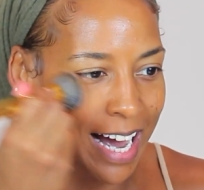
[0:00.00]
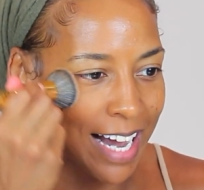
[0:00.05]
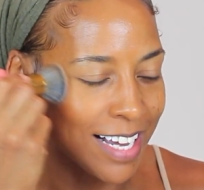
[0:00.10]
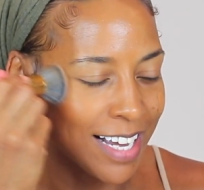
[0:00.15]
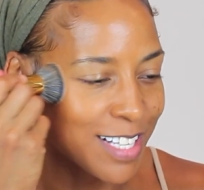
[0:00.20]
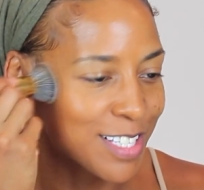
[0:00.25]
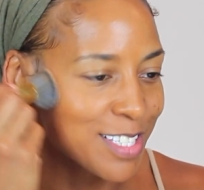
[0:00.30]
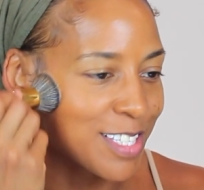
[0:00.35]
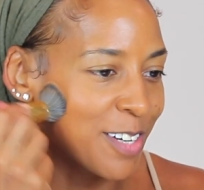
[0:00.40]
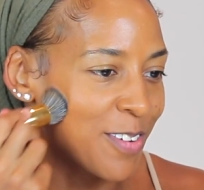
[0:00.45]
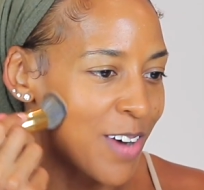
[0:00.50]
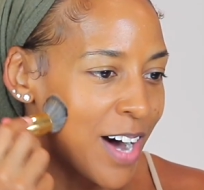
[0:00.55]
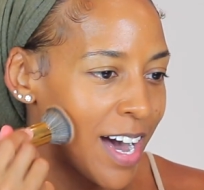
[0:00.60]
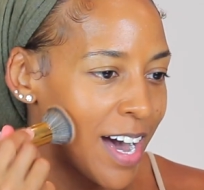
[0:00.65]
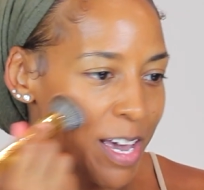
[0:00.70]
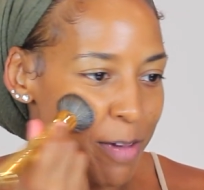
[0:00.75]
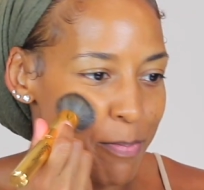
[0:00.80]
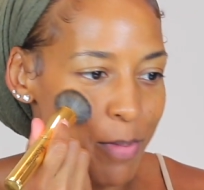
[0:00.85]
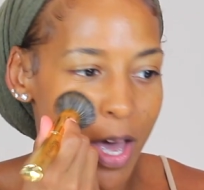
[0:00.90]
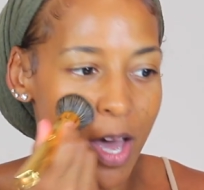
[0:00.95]
I get so
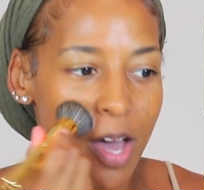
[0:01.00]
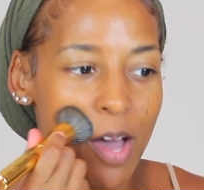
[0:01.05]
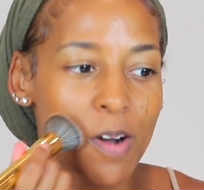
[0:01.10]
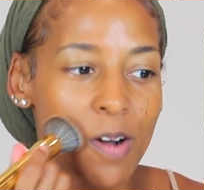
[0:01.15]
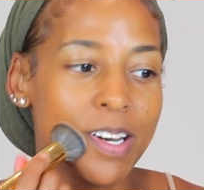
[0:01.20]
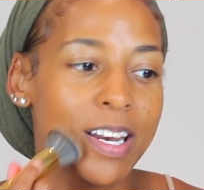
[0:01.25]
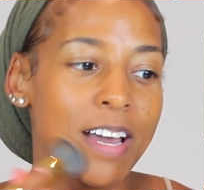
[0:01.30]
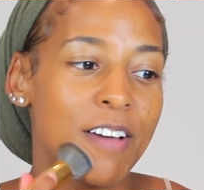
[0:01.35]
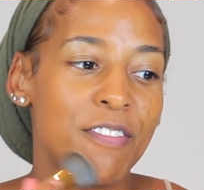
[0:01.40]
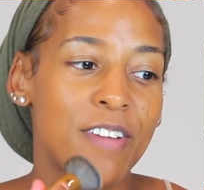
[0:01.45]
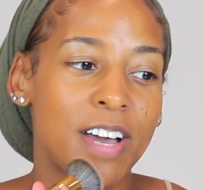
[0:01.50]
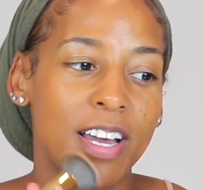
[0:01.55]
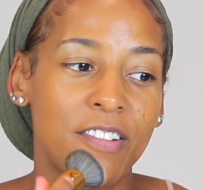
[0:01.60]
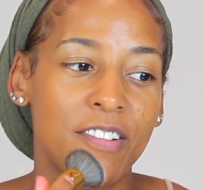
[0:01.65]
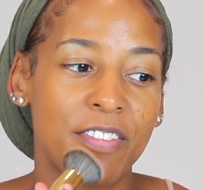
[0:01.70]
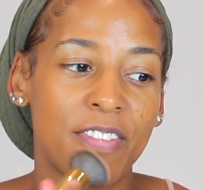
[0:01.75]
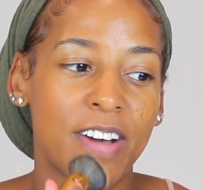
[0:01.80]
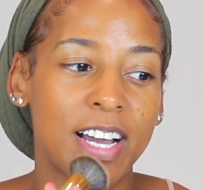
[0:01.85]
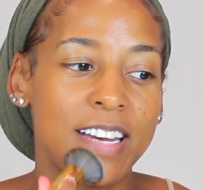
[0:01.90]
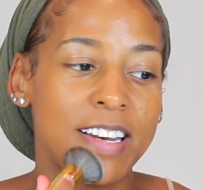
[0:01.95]
hype when I
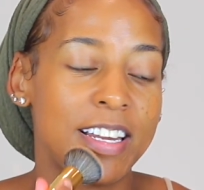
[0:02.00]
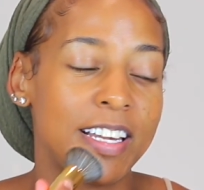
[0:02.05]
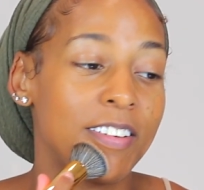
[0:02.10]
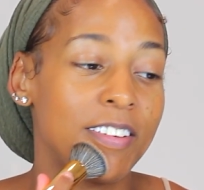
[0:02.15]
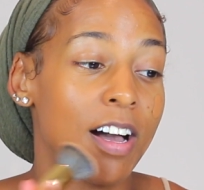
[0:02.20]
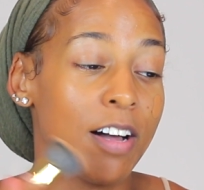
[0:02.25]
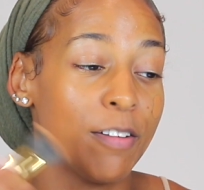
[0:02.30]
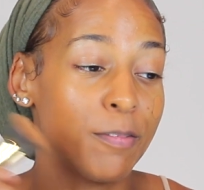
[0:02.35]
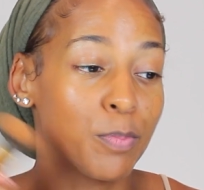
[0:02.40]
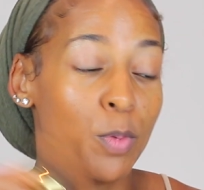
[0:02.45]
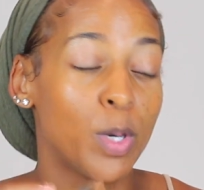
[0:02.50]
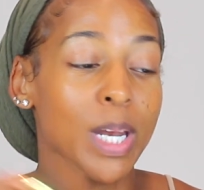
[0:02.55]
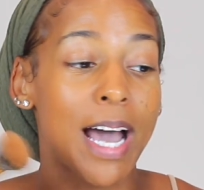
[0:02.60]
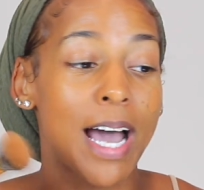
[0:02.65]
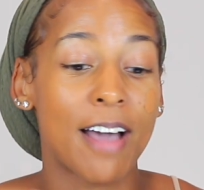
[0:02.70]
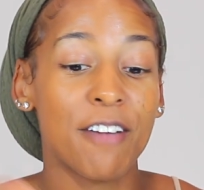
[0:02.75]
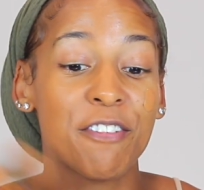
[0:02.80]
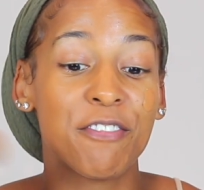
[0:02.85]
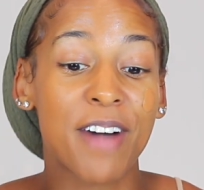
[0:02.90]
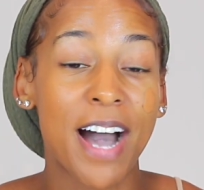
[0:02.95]
found, find it, when
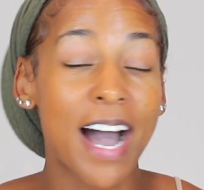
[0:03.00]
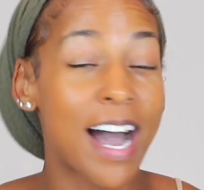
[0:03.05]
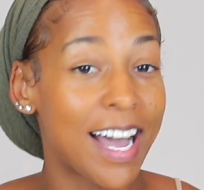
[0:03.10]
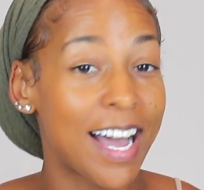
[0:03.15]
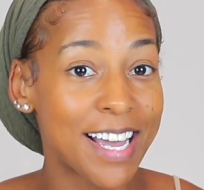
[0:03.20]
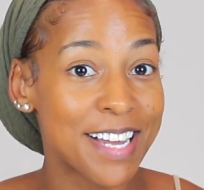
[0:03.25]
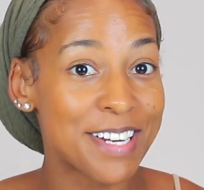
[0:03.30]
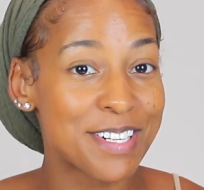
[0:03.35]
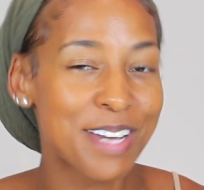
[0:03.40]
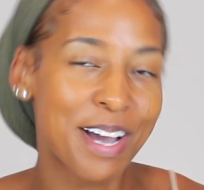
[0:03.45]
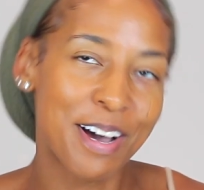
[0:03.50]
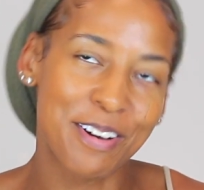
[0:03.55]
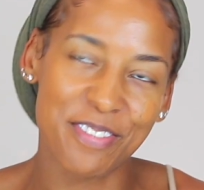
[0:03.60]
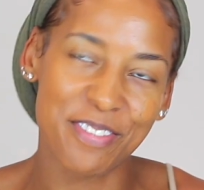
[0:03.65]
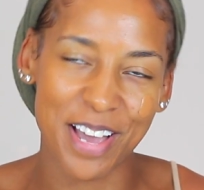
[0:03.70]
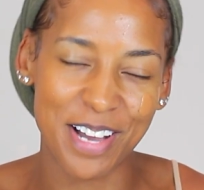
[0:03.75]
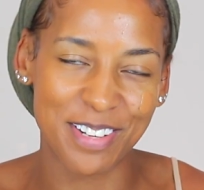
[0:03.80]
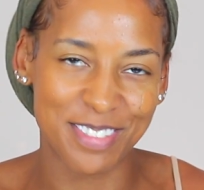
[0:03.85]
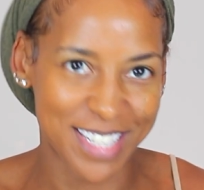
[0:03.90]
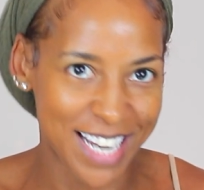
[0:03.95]
I find a
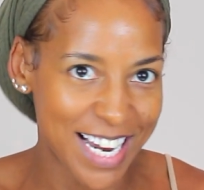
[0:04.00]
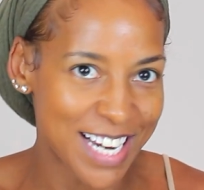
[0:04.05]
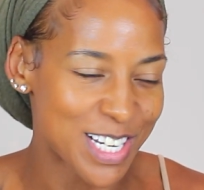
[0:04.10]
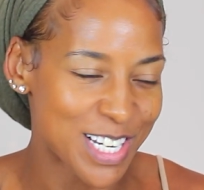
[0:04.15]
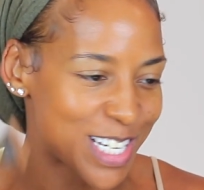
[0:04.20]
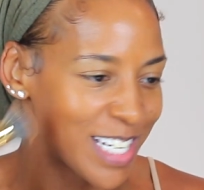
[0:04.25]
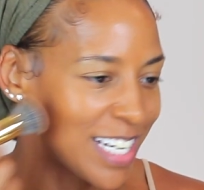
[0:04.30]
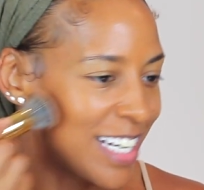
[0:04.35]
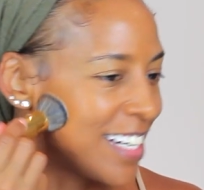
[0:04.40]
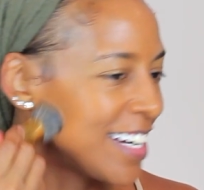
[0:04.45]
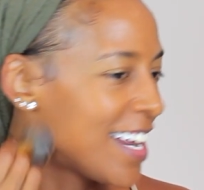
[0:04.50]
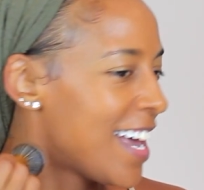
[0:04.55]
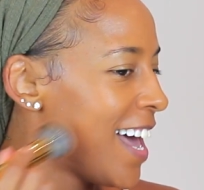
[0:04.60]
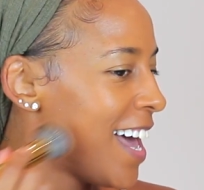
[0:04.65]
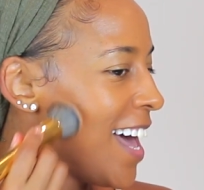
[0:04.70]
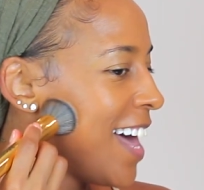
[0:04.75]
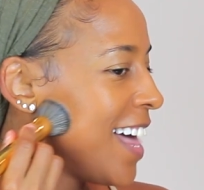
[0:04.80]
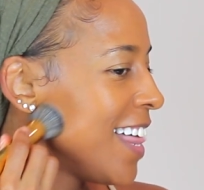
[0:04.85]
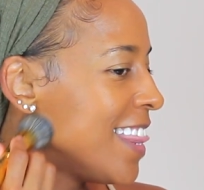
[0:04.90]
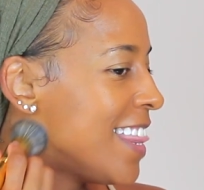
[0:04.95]
foundation
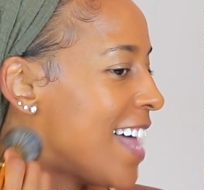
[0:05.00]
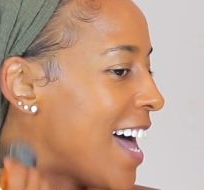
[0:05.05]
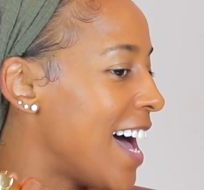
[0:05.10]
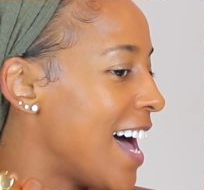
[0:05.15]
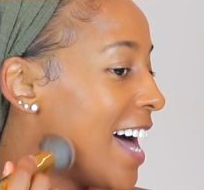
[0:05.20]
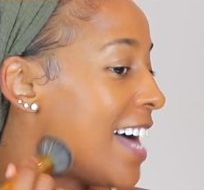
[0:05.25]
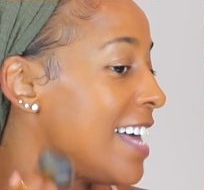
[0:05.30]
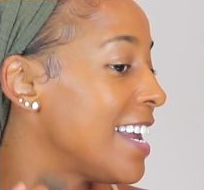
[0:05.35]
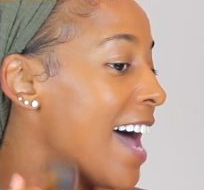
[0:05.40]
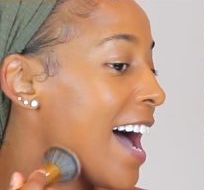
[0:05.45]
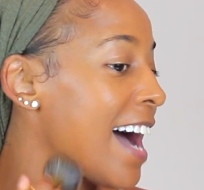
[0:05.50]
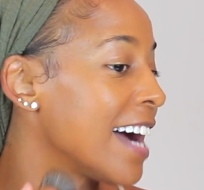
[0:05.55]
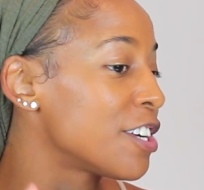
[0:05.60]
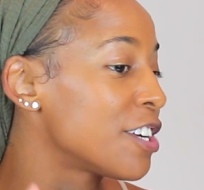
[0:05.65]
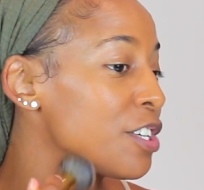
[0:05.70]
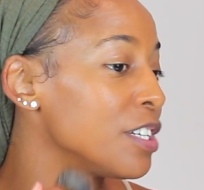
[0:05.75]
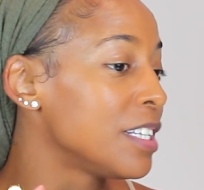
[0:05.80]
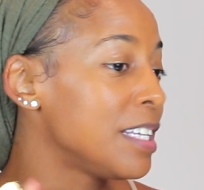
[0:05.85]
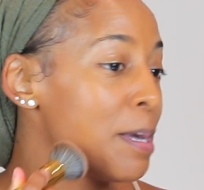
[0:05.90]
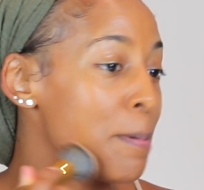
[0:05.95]
that
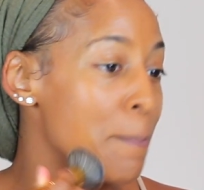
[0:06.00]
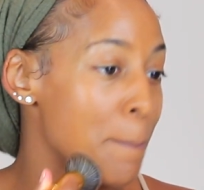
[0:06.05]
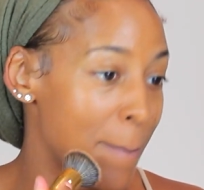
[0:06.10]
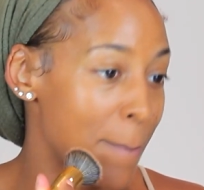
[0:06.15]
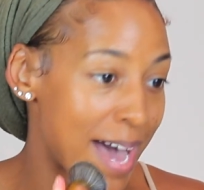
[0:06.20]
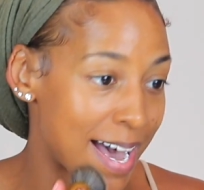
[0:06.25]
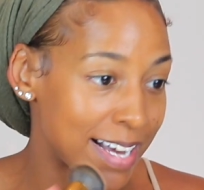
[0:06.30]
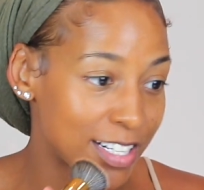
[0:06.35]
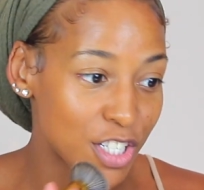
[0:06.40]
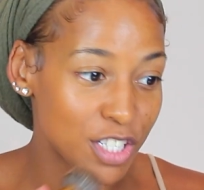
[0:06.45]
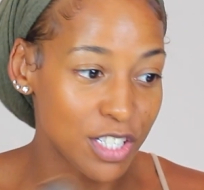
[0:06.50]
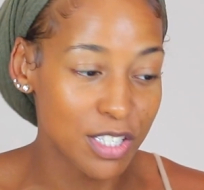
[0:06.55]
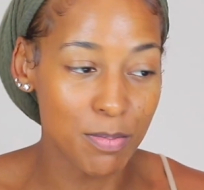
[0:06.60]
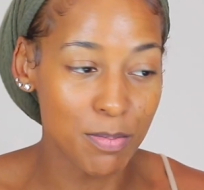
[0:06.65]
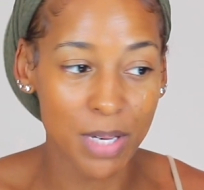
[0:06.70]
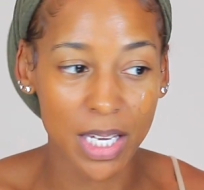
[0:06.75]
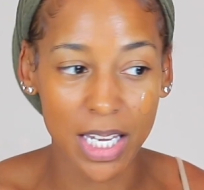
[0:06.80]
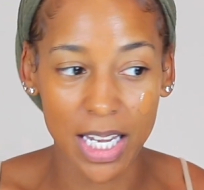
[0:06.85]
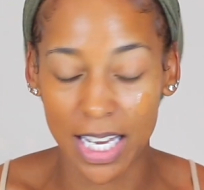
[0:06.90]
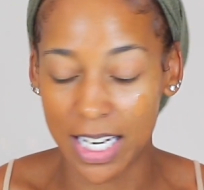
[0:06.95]
actually matches
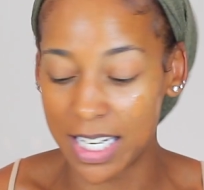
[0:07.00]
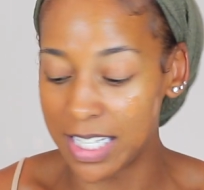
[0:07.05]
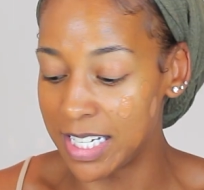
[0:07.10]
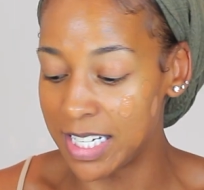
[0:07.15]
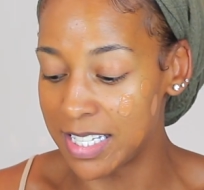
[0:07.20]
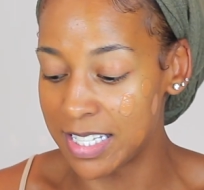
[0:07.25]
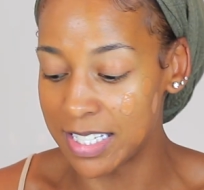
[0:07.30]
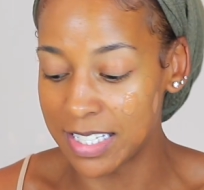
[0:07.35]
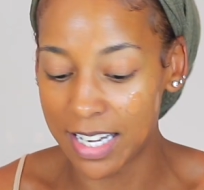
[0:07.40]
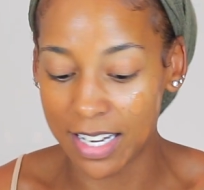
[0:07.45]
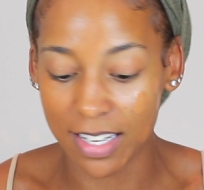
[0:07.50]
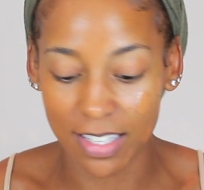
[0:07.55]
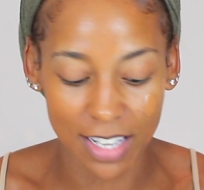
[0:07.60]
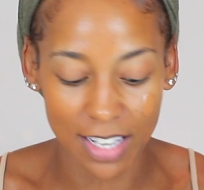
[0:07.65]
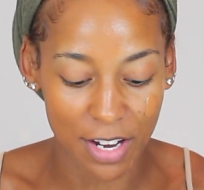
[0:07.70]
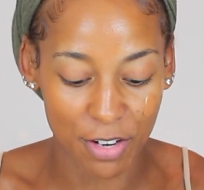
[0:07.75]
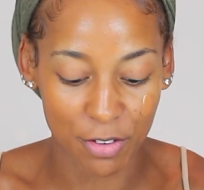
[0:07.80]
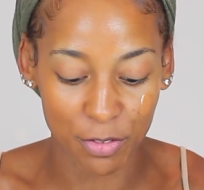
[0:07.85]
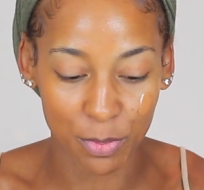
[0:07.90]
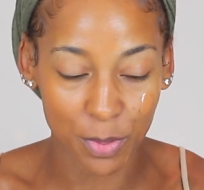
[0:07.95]
me and it doesn't take a
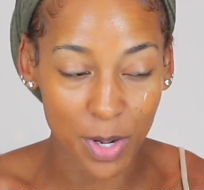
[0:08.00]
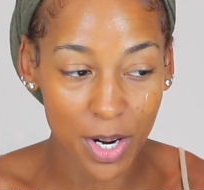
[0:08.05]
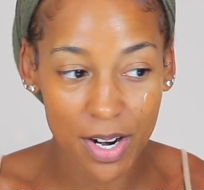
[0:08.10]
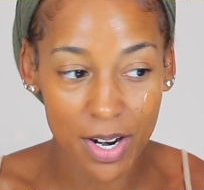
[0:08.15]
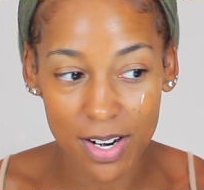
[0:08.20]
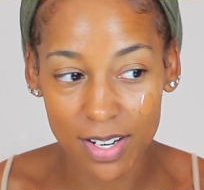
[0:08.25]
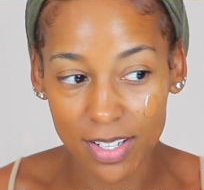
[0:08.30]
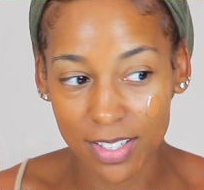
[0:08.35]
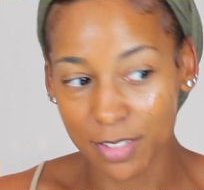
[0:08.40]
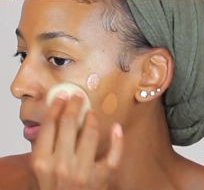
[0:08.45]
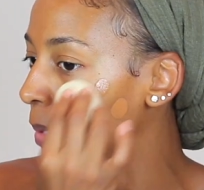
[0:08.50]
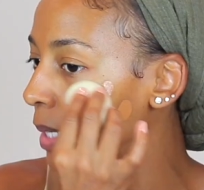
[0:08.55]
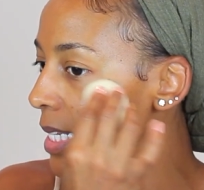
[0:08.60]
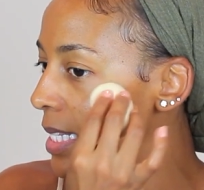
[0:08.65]
lot of work.